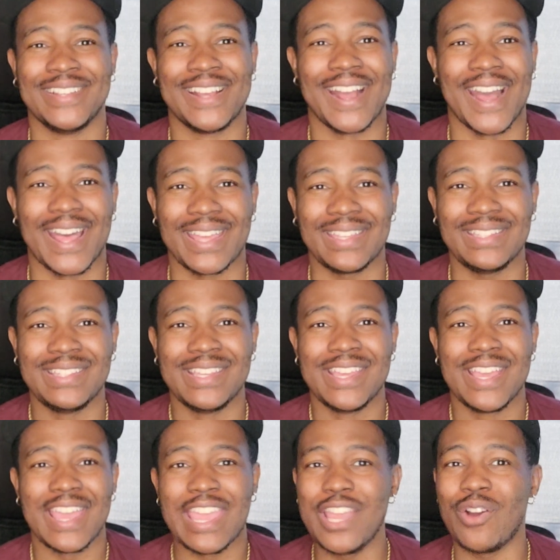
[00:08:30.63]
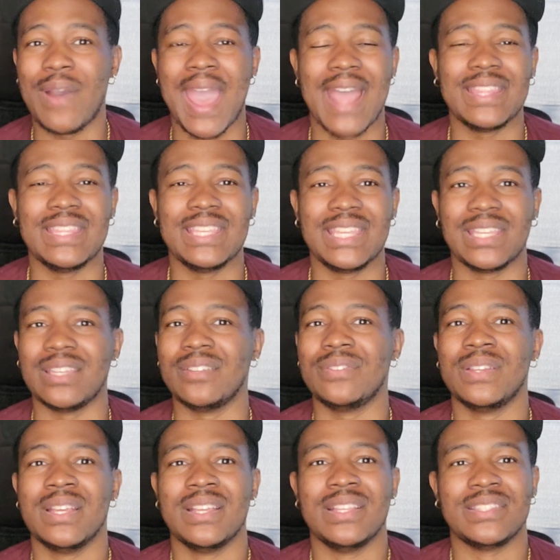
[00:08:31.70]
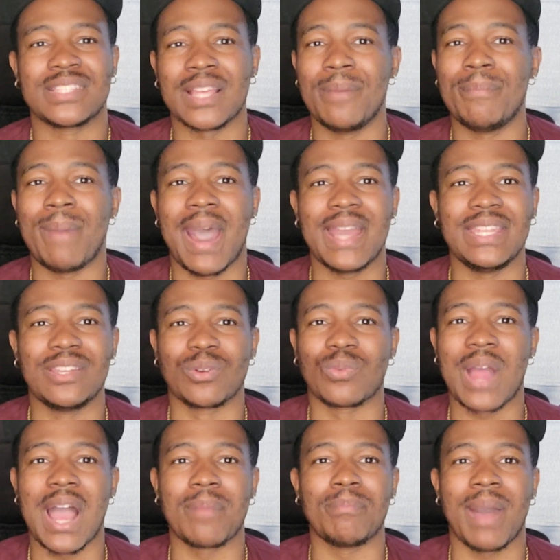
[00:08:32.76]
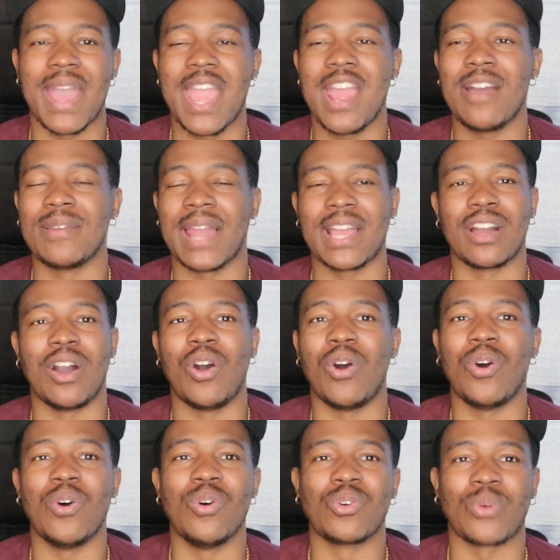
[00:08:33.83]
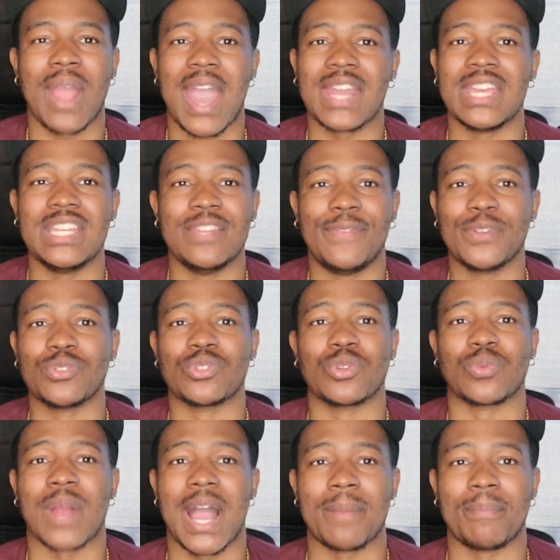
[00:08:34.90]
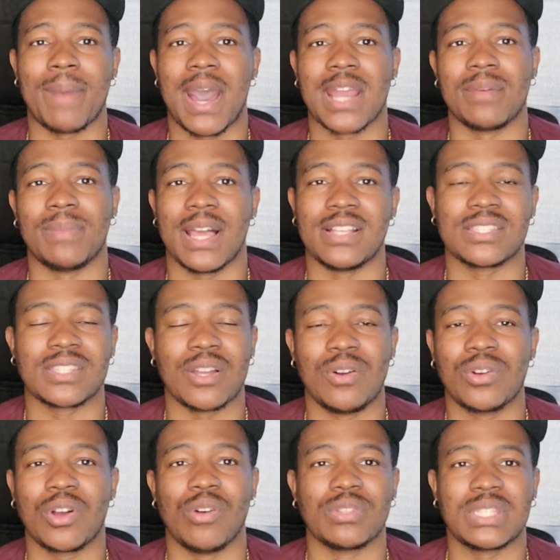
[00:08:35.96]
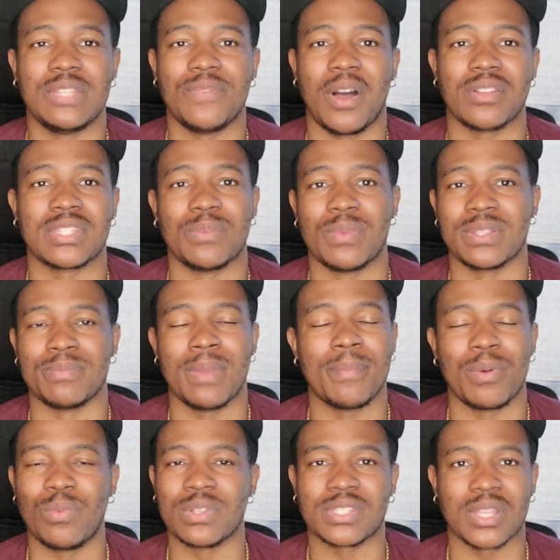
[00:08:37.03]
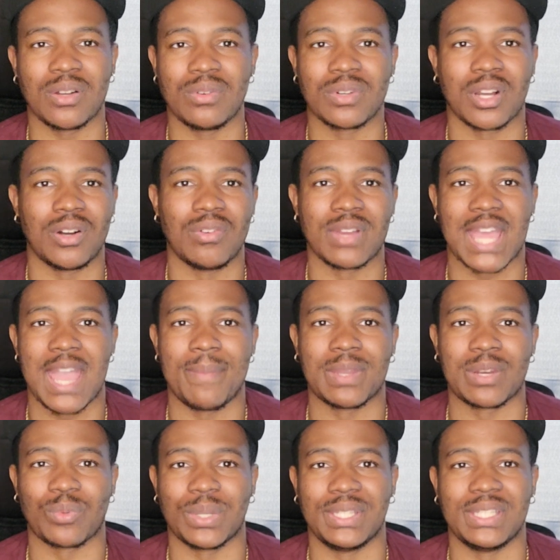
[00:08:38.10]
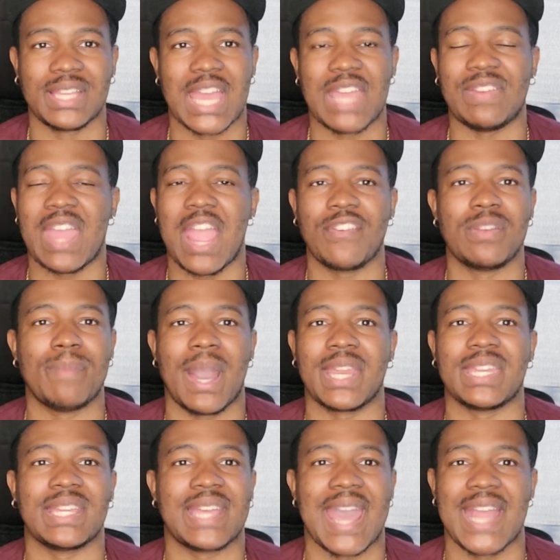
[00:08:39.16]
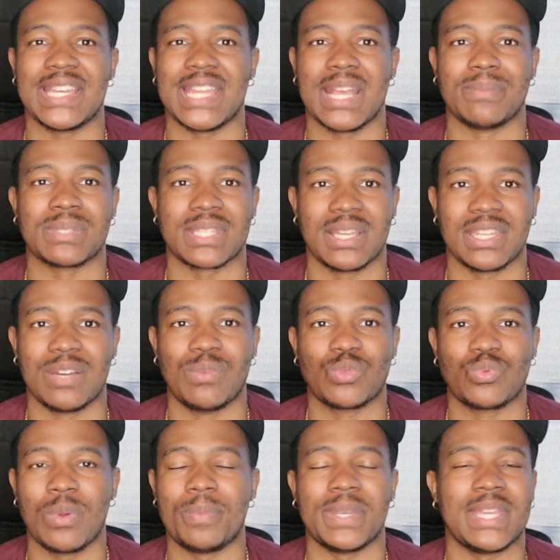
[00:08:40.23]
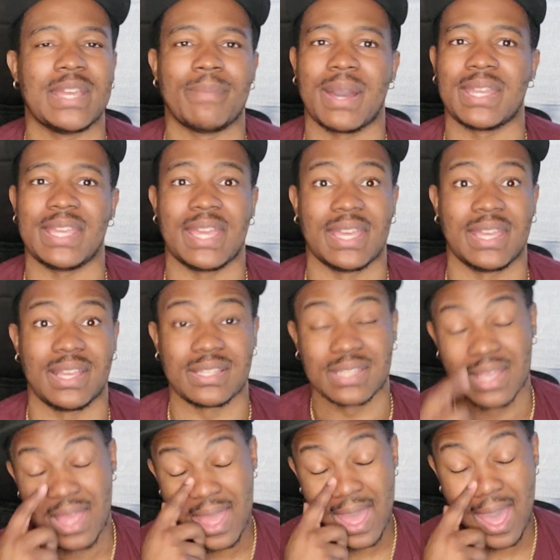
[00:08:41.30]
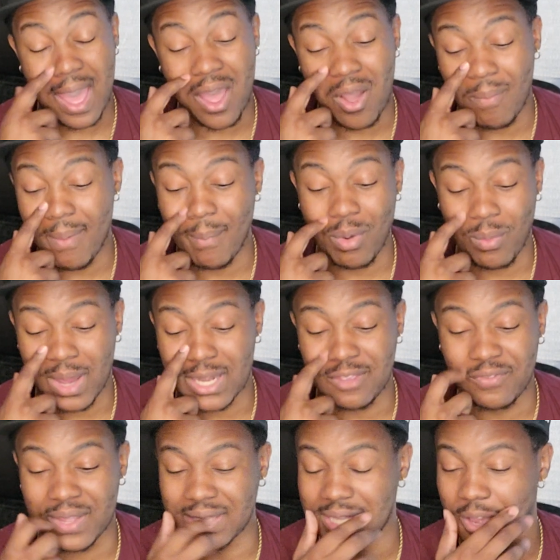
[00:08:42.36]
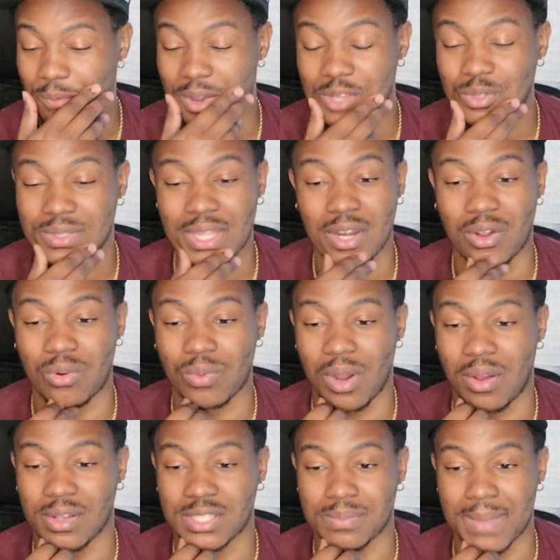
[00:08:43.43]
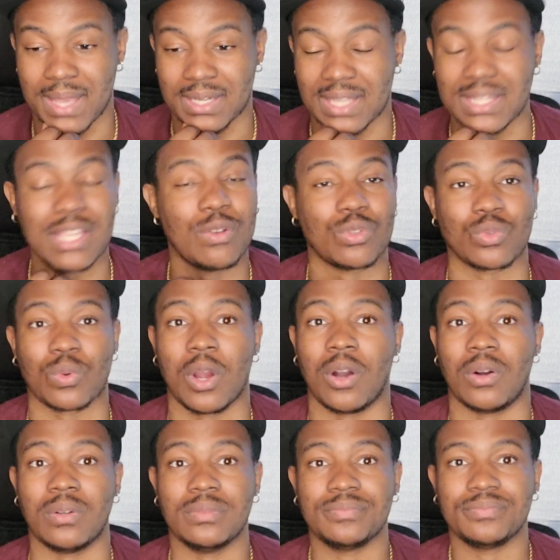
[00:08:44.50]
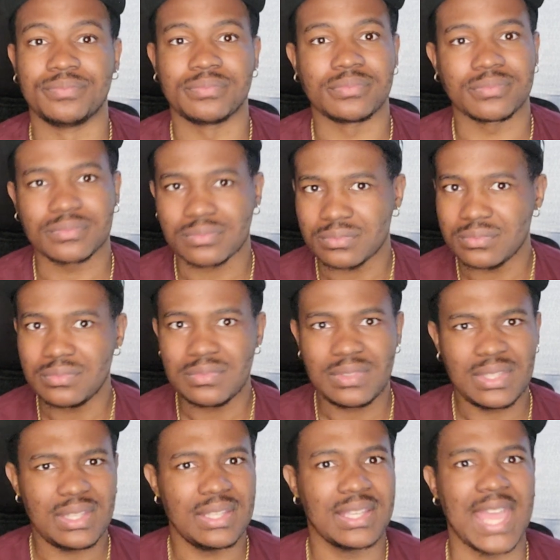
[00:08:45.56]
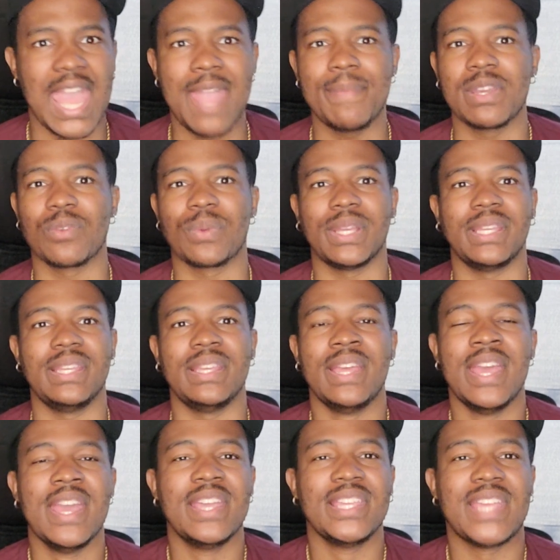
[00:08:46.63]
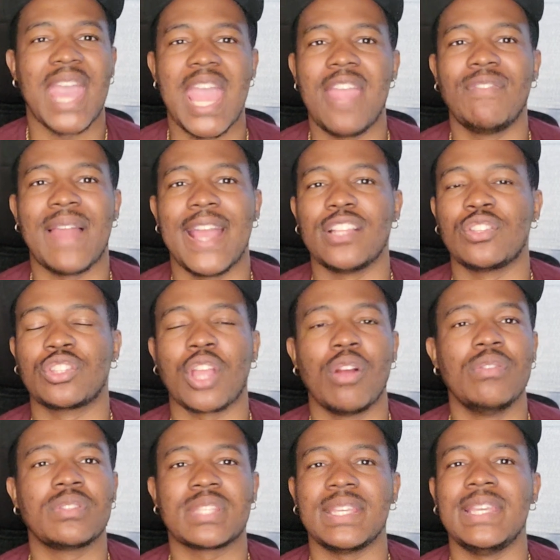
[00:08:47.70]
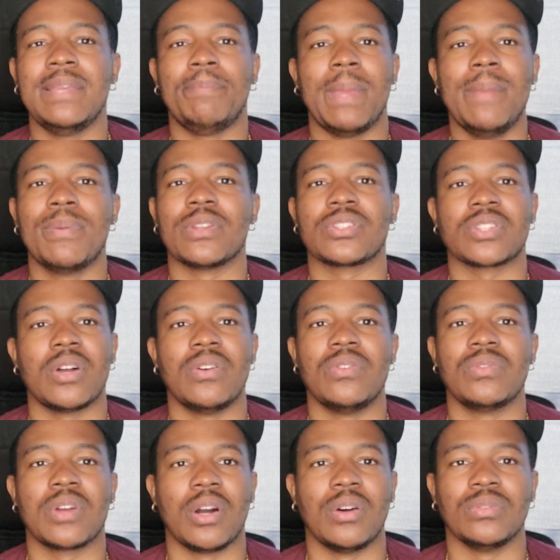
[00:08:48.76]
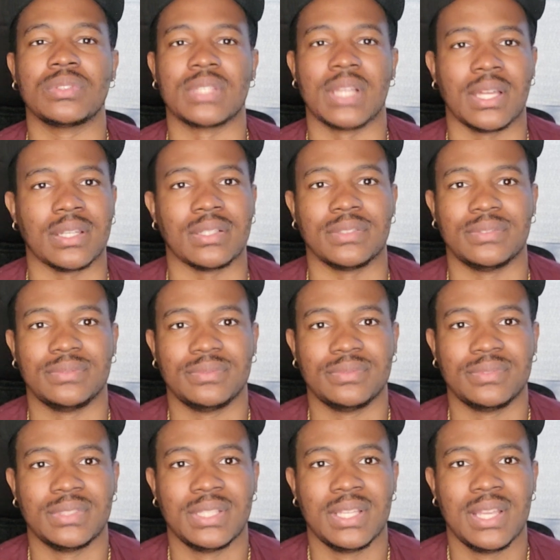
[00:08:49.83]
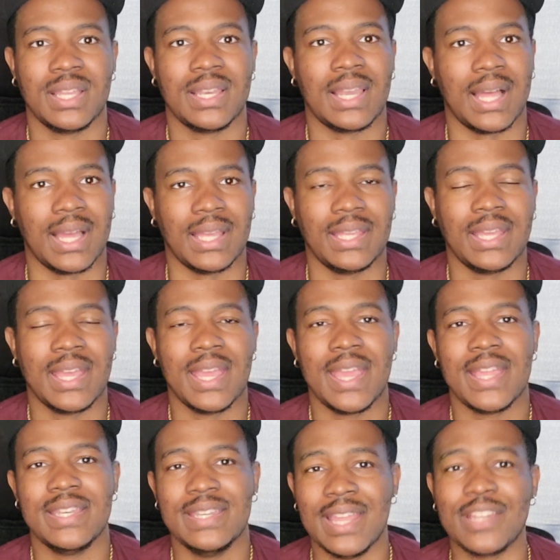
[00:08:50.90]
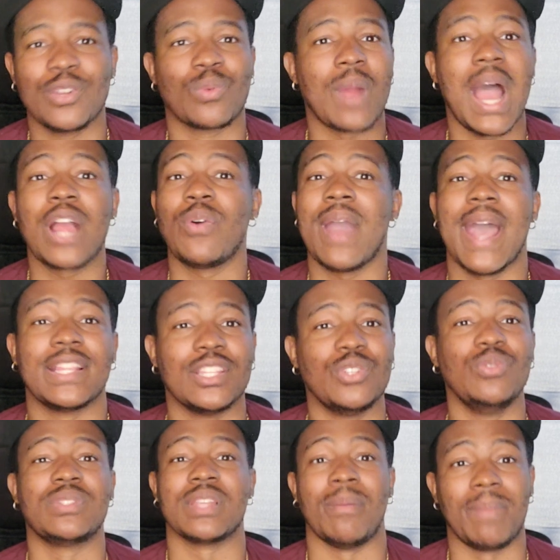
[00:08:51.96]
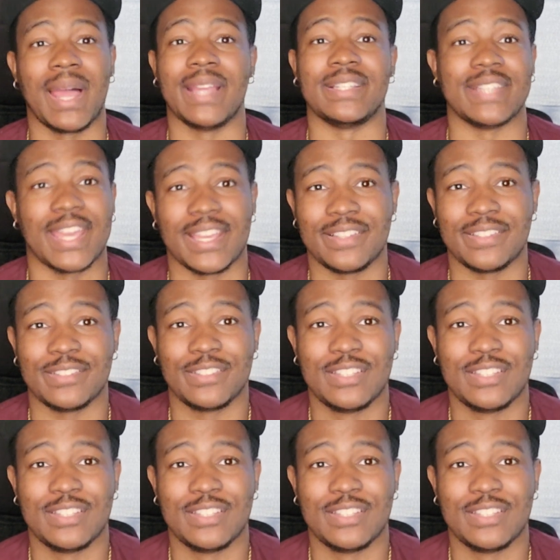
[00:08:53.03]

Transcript: All right. He gonna have to give somebody to rock by yeah, like a whole crowd of individuals to rock bottom, like Stone Cold Steve Austin Remember when Stone Cold came in the ring and gave everybody the goddamn stunner, was whooping everybody ass. I don't remember what event that was. Was that on Raw or SmackDown? I think it was Raw. Came in the ring, gave like 13 people the Stone Cold Stunner. Like, the, the Rock gonna have to do something like that.